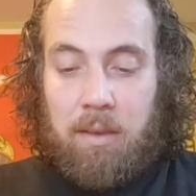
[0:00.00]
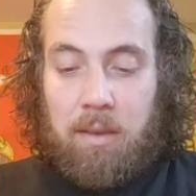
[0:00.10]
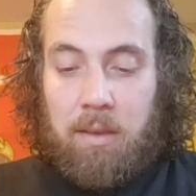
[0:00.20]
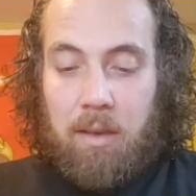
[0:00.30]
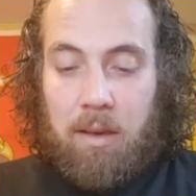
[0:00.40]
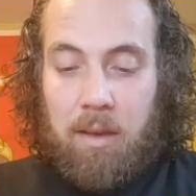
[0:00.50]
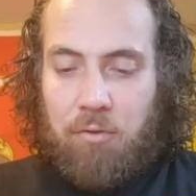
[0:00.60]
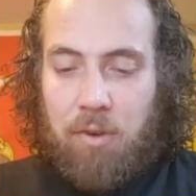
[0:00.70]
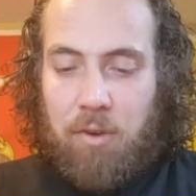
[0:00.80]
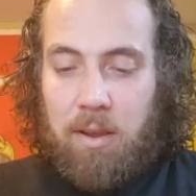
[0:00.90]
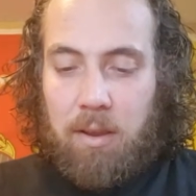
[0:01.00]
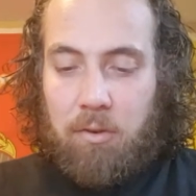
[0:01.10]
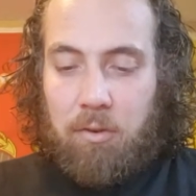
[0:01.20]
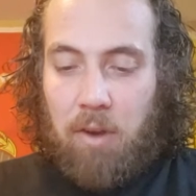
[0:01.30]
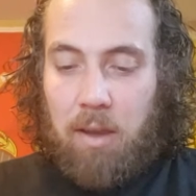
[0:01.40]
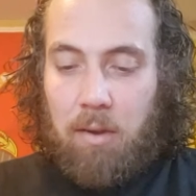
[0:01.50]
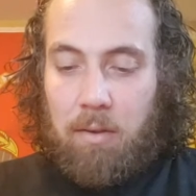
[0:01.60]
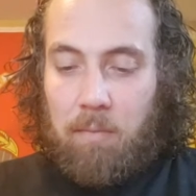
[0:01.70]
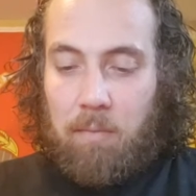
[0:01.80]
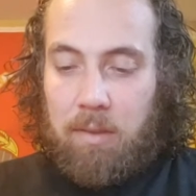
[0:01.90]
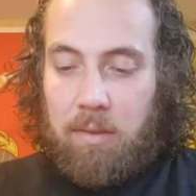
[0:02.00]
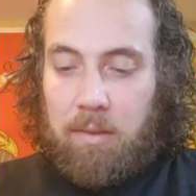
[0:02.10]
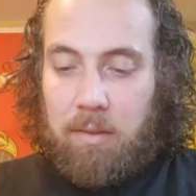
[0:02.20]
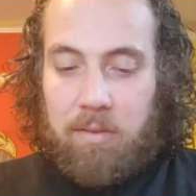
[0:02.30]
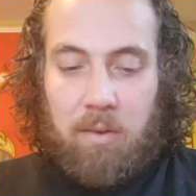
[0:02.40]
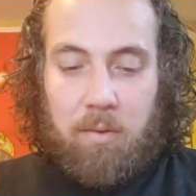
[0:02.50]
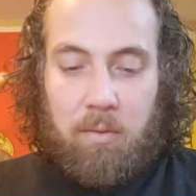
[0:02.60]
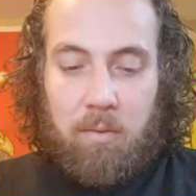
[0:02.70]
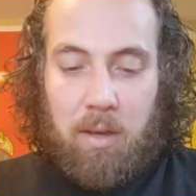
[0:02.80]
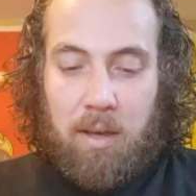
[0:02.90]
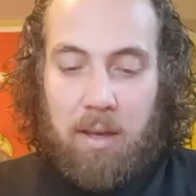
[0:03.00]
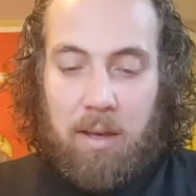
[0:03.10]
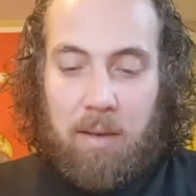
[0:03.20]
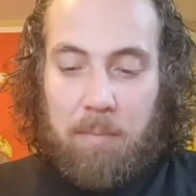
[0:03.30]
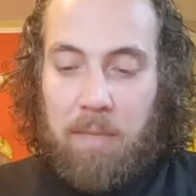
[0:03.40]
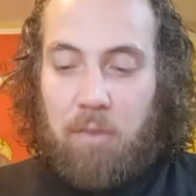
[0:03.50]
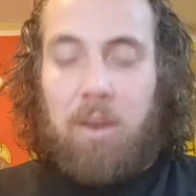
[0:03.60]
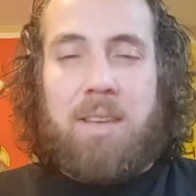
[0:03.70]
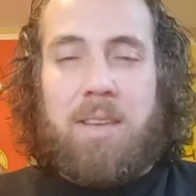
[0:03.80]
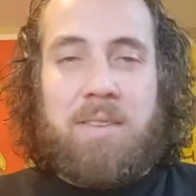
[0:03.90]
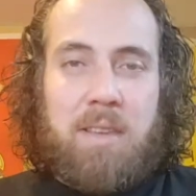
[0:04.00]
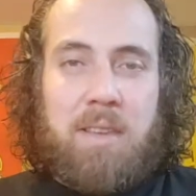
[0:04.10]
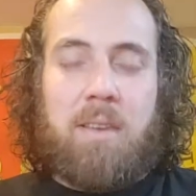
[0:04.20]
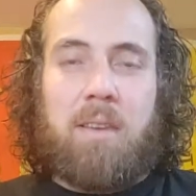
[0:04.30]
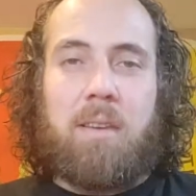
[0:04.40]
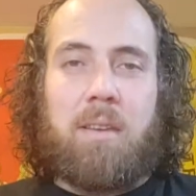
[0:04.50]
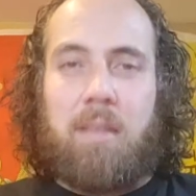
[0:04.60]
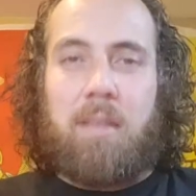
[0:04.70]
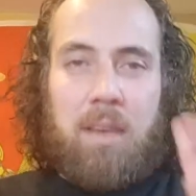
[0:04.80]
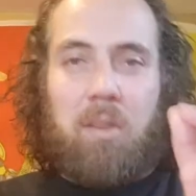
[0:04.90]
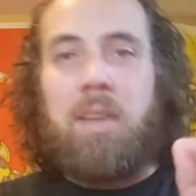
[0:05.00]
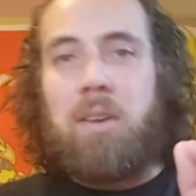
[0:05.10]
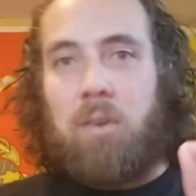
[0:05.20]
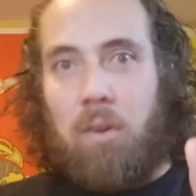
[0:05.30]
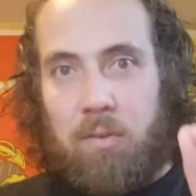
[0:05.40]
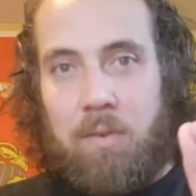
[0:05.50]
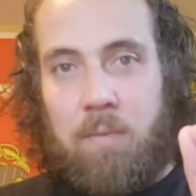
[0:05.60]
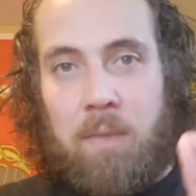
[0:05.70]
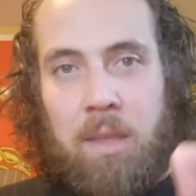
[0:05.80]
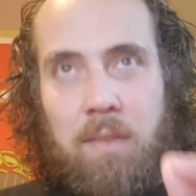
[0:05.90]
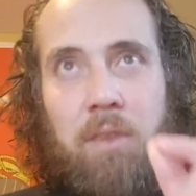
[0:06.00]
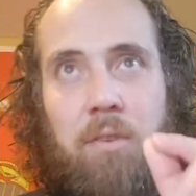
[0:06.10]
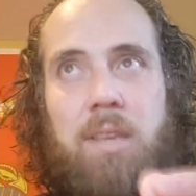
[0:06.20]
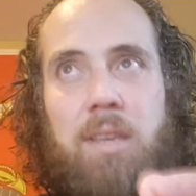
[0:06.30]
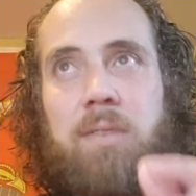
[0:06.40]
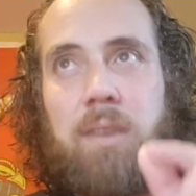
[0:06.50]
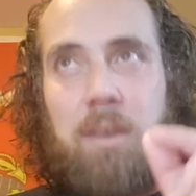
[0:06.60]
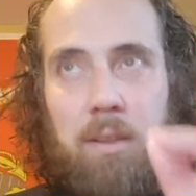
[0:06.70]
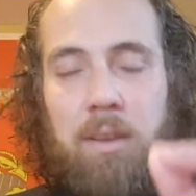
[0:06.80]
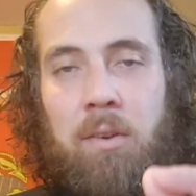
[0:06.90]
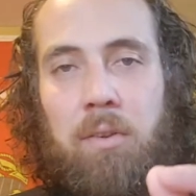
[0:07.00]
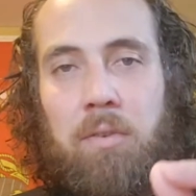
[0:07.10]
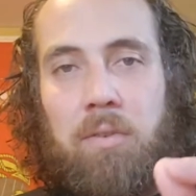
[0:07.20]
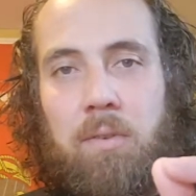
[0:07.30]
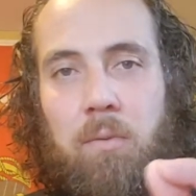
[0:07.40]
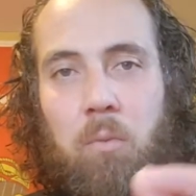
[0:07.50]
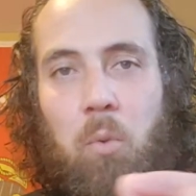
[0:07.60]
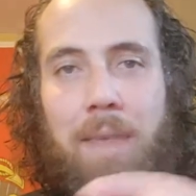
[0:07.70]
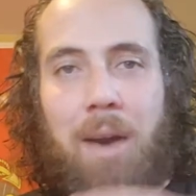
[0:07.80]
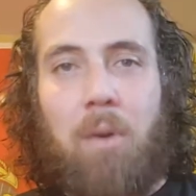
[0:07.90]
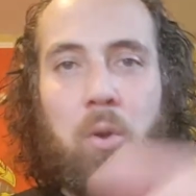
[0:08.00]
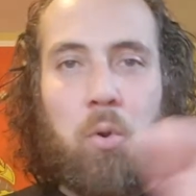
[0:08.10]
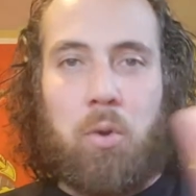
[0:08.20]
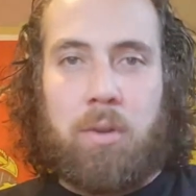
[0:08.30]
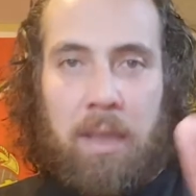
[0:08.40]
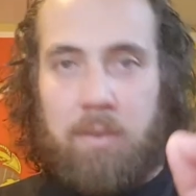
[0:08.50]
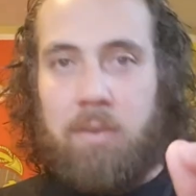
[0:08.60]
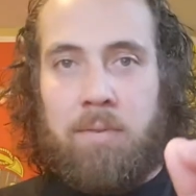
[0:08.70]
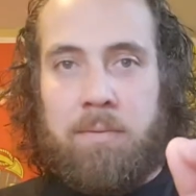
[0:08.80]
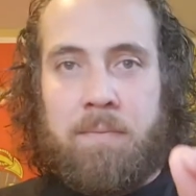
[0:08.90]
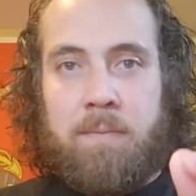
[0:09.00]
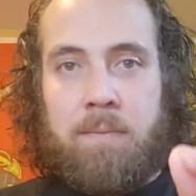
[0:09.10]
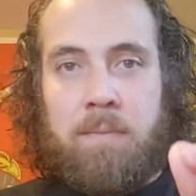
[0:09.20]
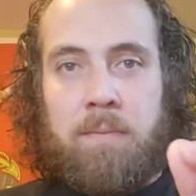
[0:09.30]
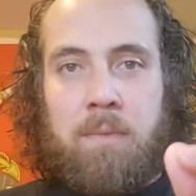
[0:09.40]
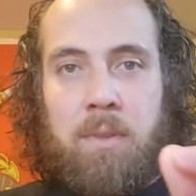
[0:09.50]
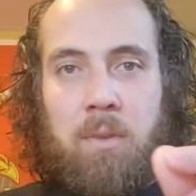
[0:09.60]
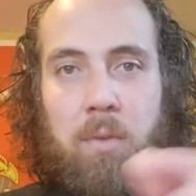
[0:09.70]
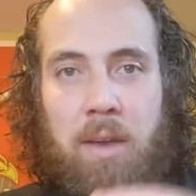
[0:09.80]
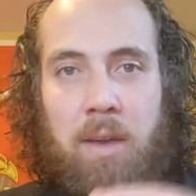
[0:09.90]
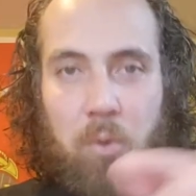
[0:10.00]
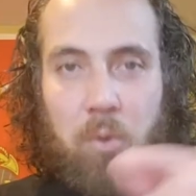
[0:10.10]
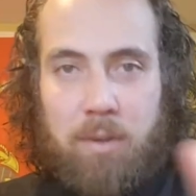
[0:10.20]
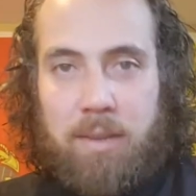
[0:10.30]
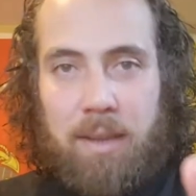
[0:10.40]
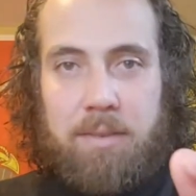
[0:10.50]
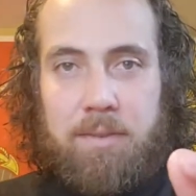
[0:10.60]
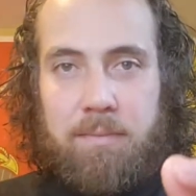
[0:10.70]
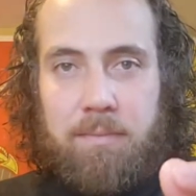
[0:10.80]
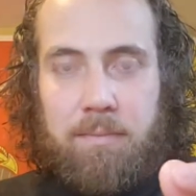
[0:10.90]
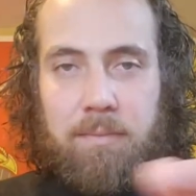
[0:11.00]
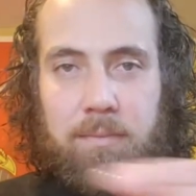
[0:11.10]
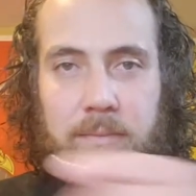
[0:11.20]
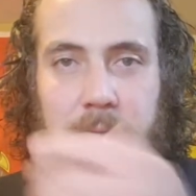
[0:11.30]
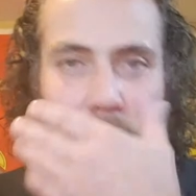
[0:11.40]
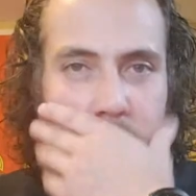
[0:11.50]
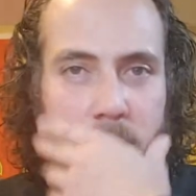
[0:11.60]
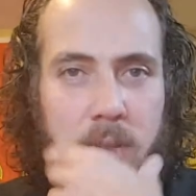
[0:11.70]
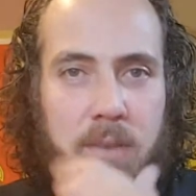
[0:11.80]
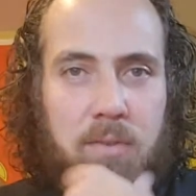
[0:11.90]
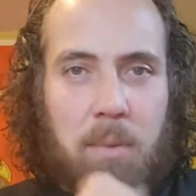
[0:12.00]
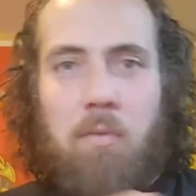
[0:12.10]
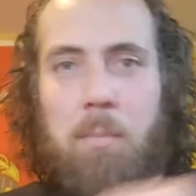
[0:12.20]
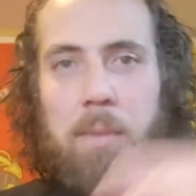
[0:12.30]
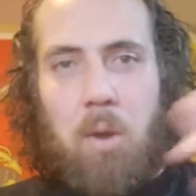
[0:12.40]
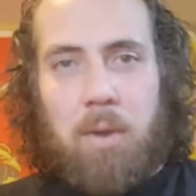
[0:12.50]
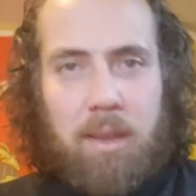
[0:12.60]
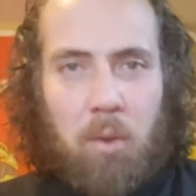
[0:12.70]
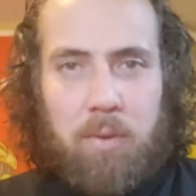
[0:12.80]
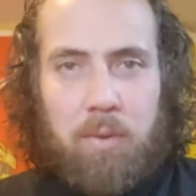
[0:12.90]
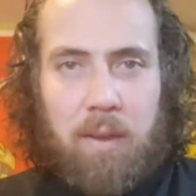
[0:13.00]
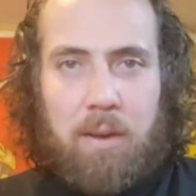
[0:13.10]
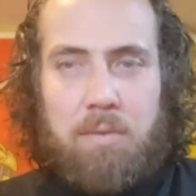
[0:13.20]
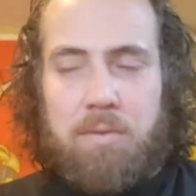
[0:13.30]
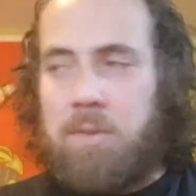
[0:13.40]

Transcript: Henry Cryo, said they are releasing illegals. They're releasing illegals without a court date. Without a court date. Some of them are going in hotels,